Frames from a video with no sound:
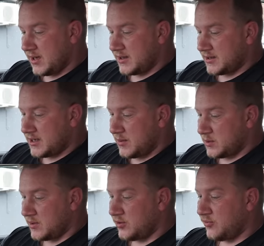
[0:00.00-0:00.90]
As I say, we
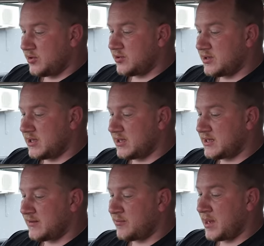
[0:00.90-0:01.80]
spent
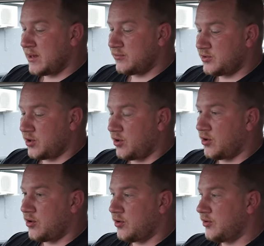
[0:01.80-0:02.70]
£367
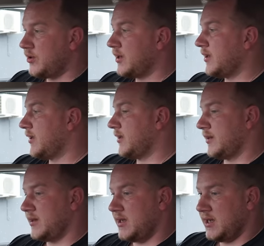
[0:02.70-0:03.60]
on
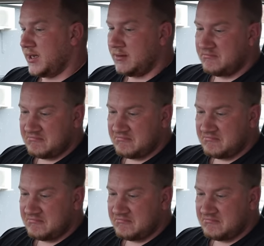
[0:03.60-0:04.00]
the